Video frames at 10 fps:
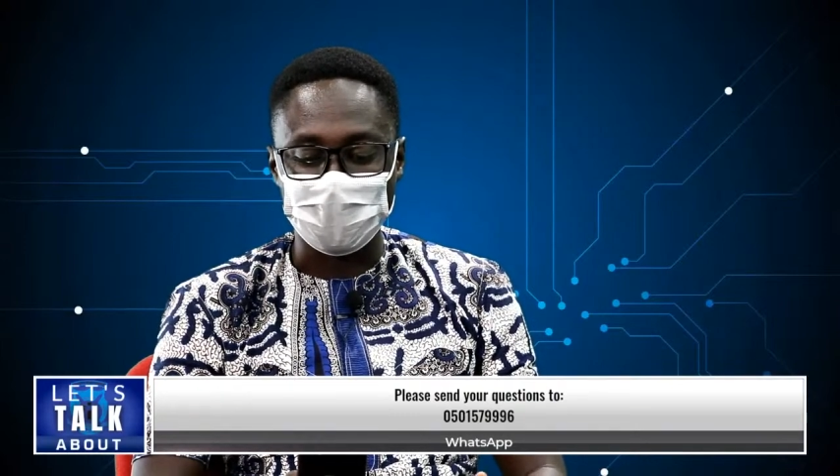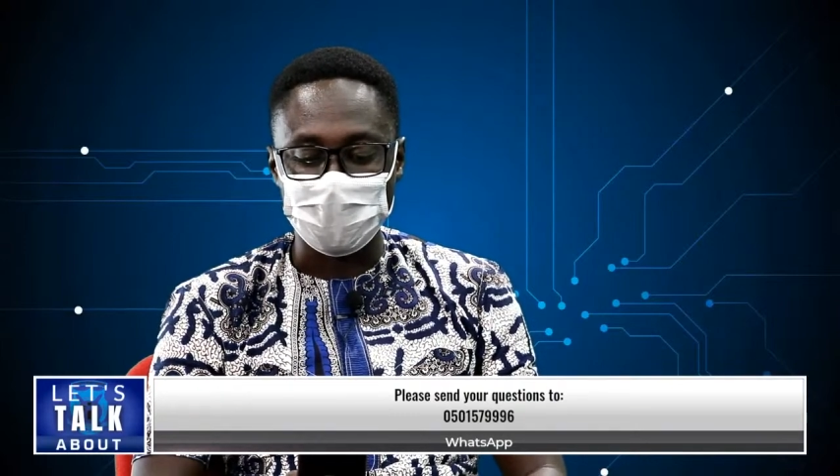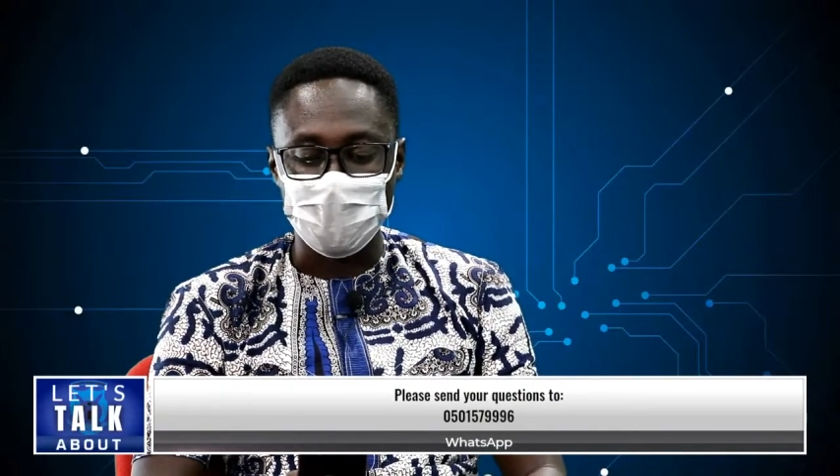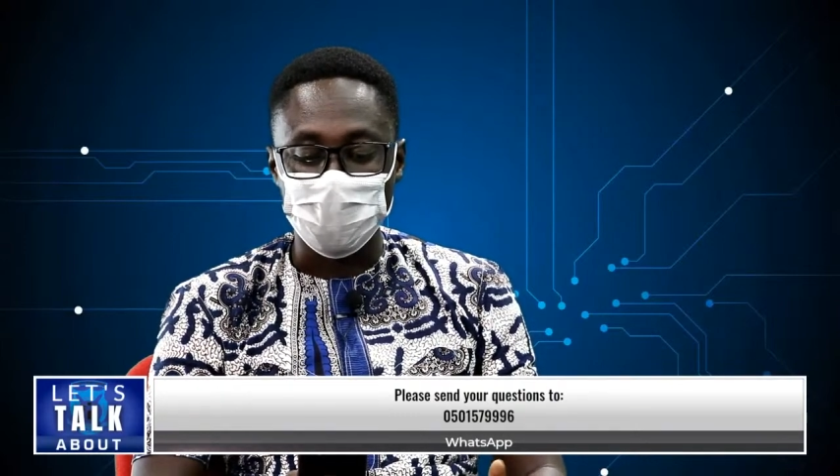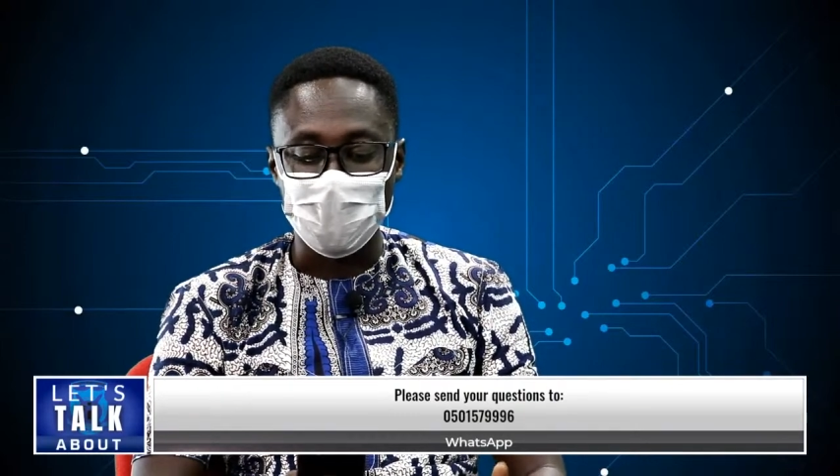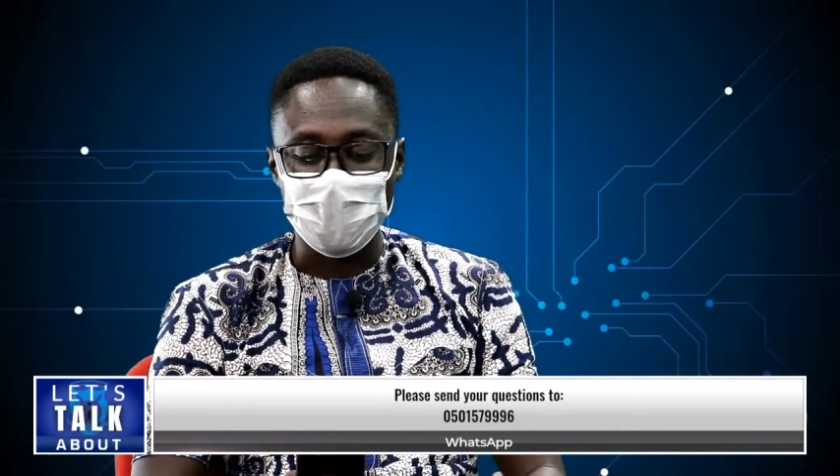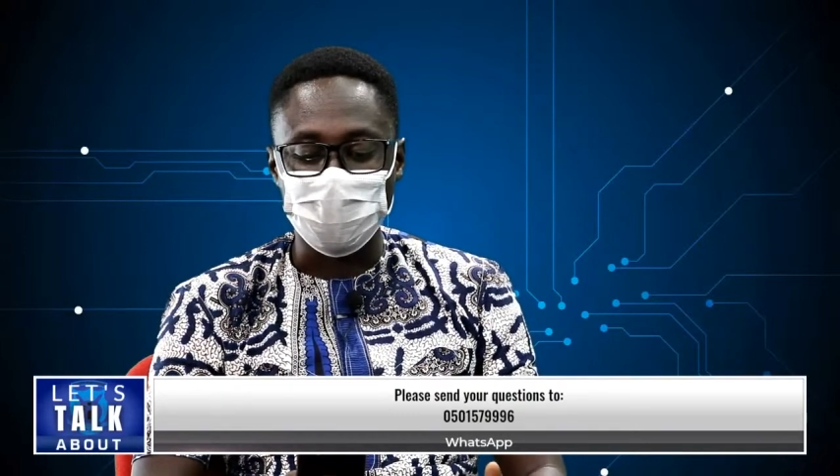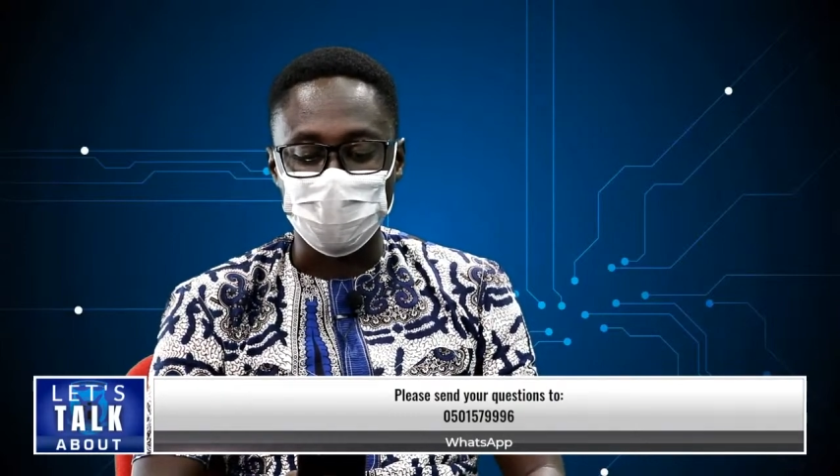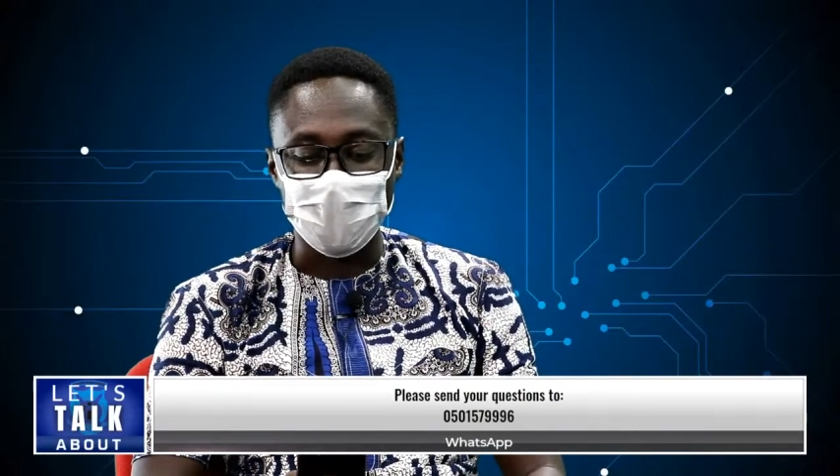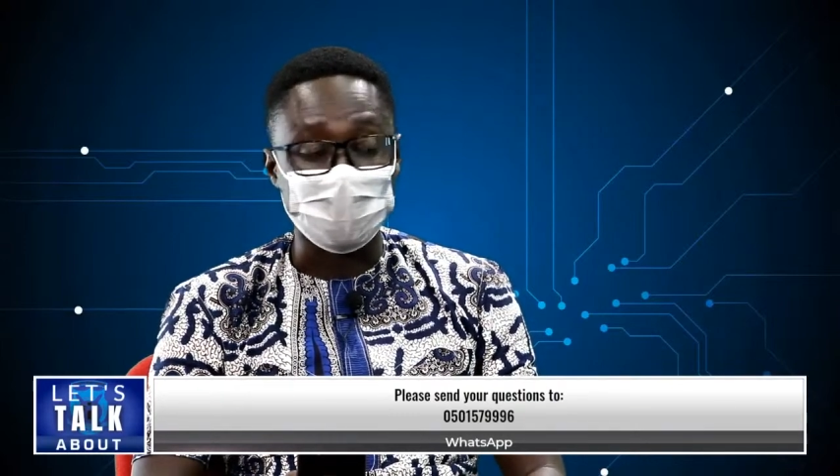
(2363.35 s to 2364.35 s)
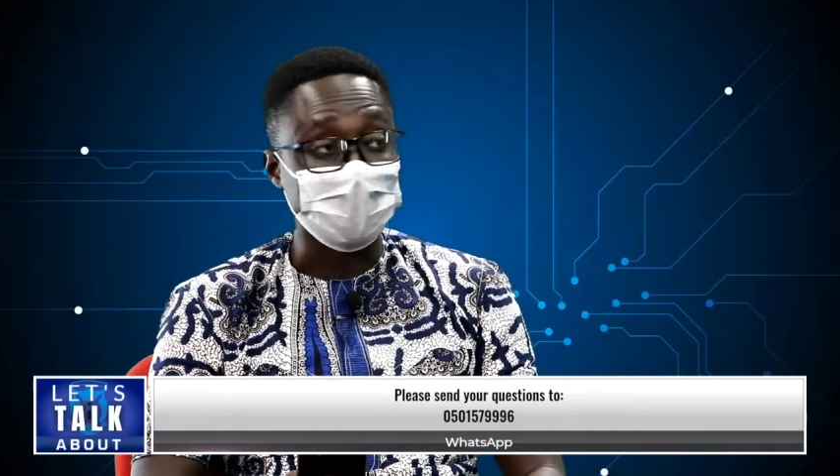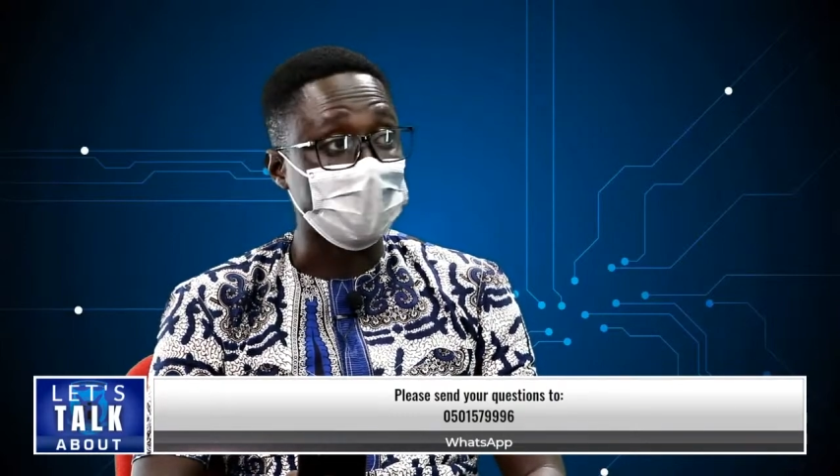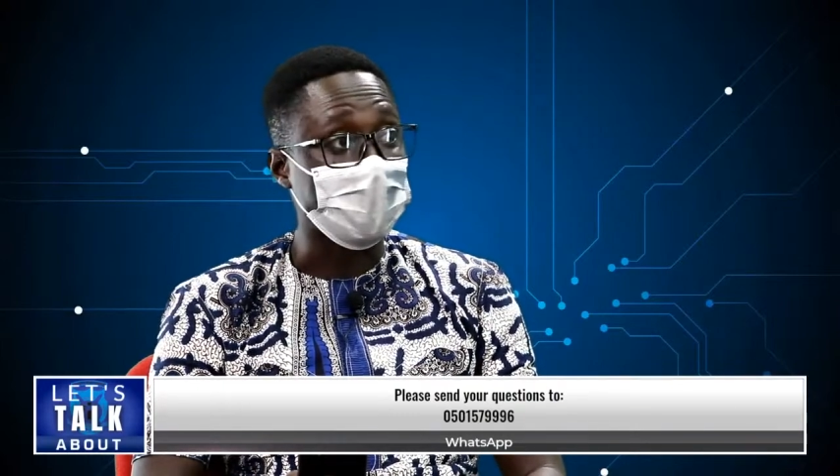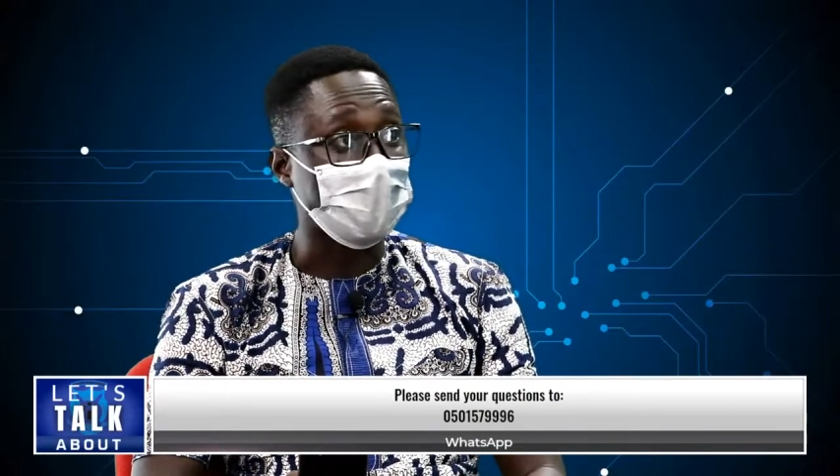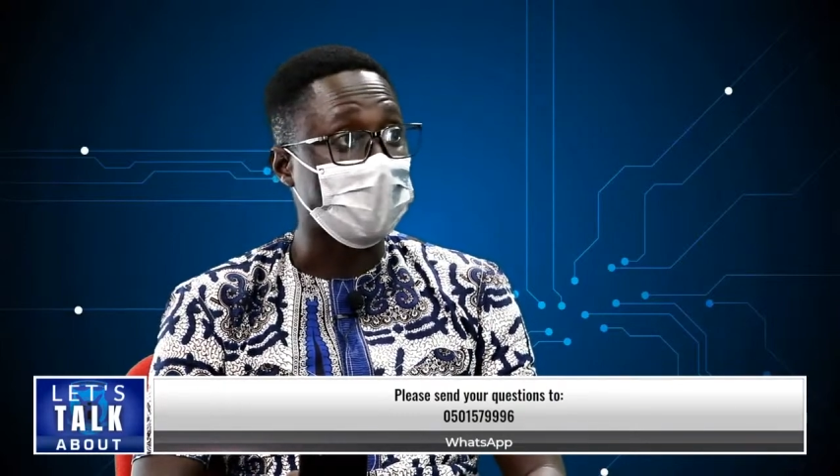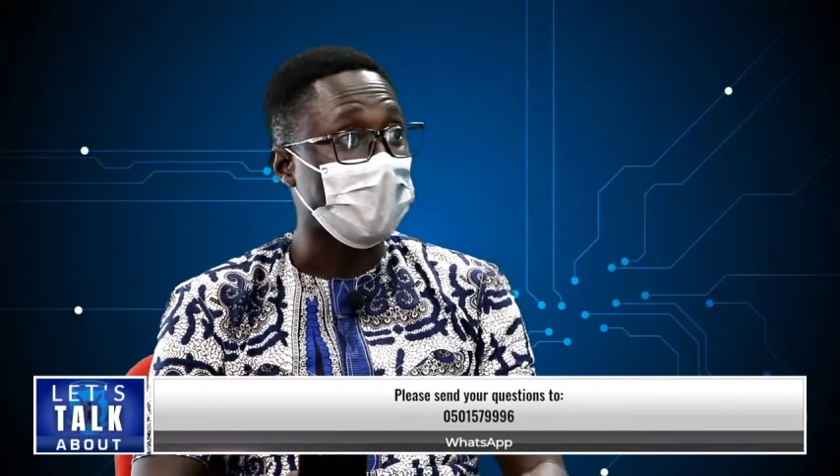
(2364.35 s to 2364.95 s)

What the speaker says: when in fact they are.